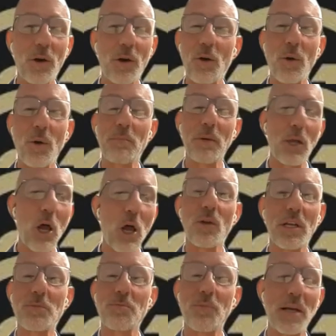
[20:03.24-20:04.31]
if we're going
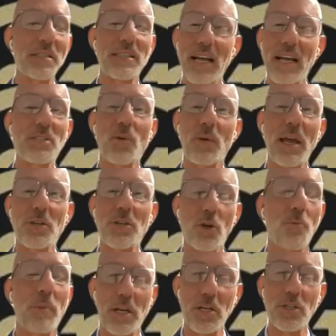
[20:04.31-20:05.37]
below list price that's okay
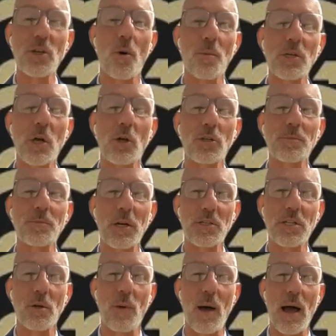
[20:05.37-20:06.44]
too because homes ultimately
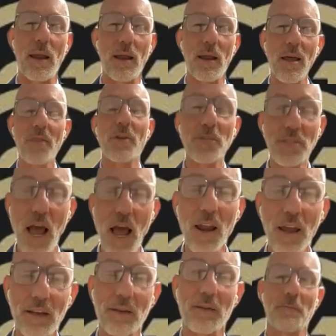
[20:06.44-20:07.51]
are still what they're
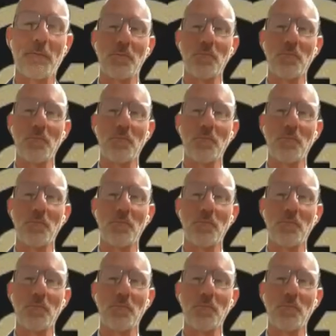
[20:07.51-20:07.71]
selling.